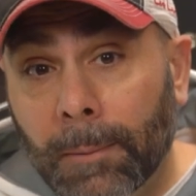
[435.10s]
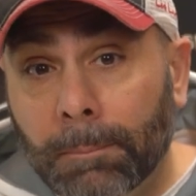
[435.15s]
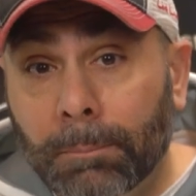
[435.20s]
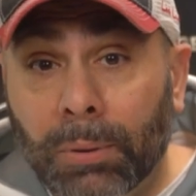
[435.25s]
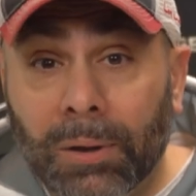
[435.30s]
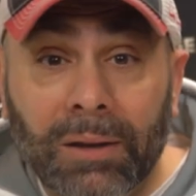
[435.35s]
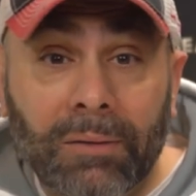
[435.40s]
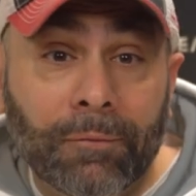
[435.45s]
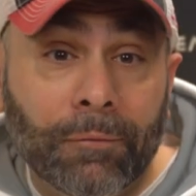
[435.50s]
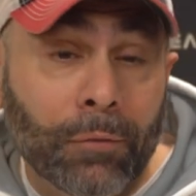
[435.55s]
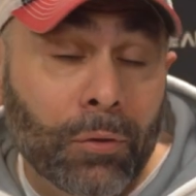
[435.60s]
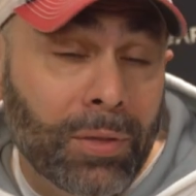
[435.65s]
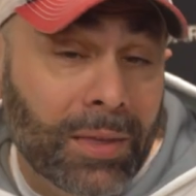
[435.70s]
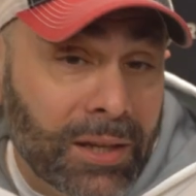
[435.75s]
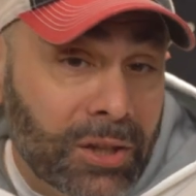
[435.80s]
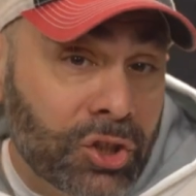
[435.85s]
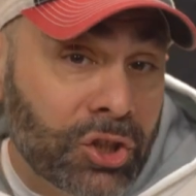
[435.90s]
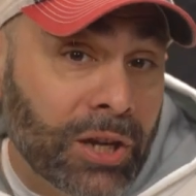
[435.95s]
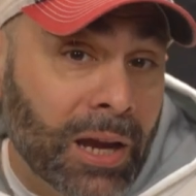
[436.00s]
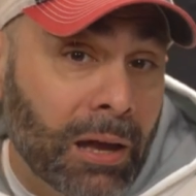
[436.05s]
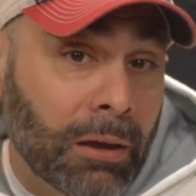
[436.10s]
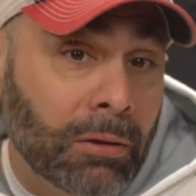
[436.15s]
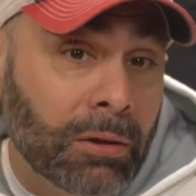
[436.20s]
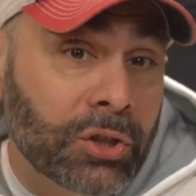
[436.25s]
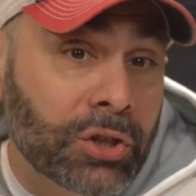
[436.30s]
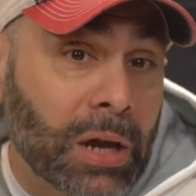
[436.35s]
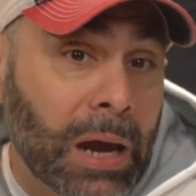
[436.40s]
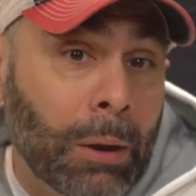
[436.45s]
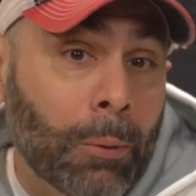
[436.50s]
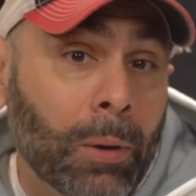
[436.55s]
But for this
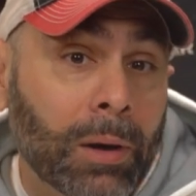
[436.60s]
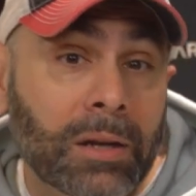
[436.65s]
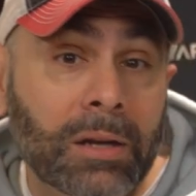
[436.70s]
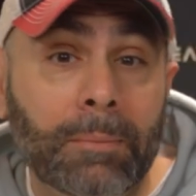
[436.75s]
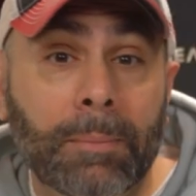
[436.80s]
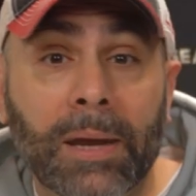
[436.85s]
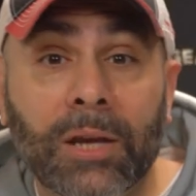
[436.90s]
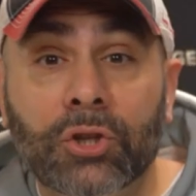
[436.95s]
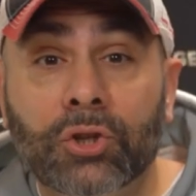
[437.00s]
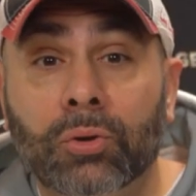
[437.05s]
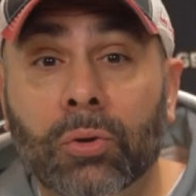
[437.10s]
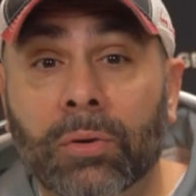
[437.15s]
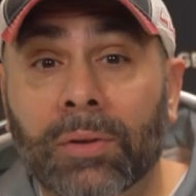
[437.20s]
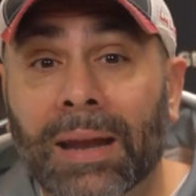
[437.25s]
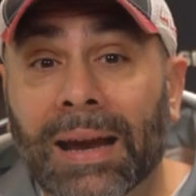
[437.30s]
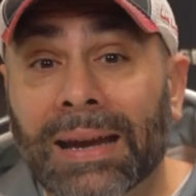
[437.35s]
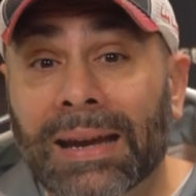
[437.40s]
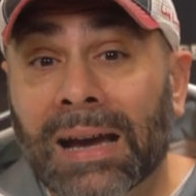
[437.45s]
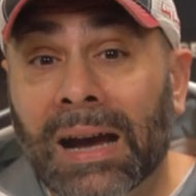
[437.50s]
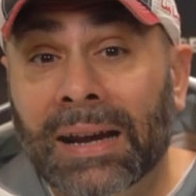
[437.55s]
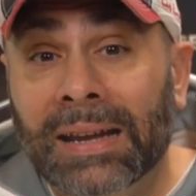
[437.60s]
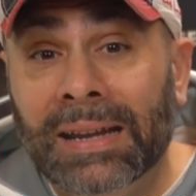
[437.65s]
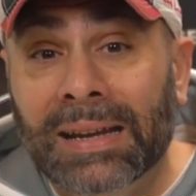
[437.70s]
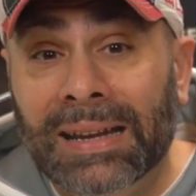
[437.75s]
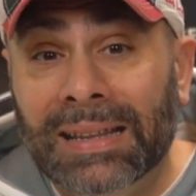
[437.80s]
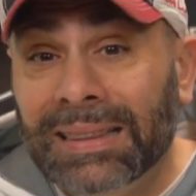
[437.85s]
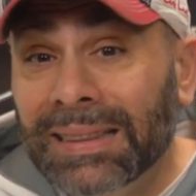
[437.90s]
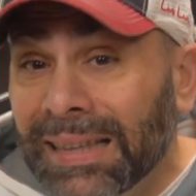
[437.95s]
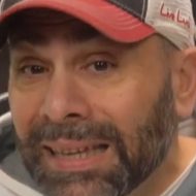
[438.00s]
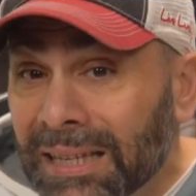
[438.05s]
challenge, I wanted to make sure that I got in
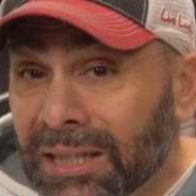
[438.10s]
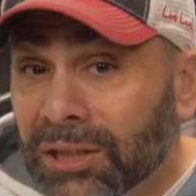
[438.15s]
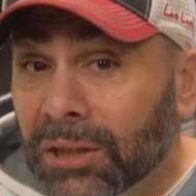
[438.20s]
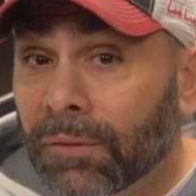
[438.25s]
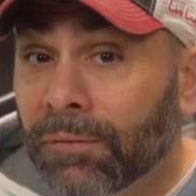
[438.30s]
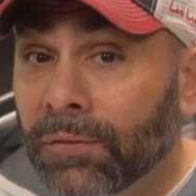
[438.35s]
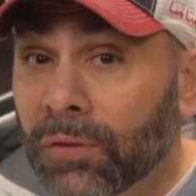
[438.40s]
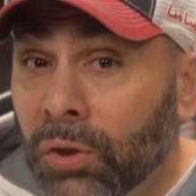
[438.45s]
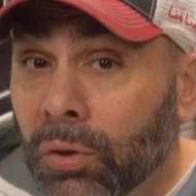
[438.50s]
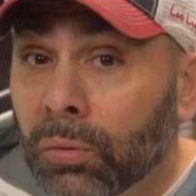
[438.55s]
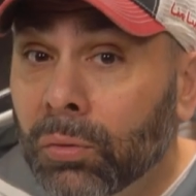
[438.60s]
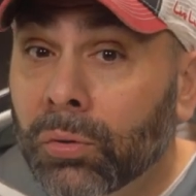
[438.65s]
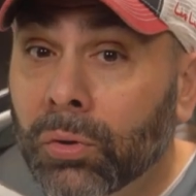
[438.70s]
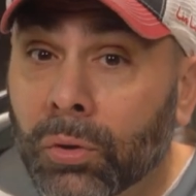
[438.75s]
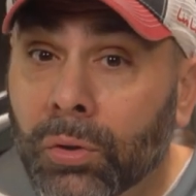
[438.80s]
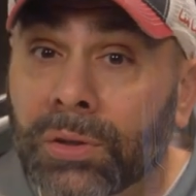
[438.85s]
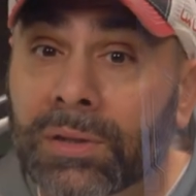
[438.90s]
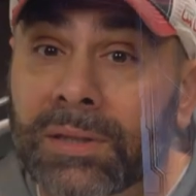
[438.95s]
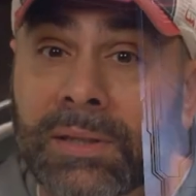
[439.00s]
at least a few good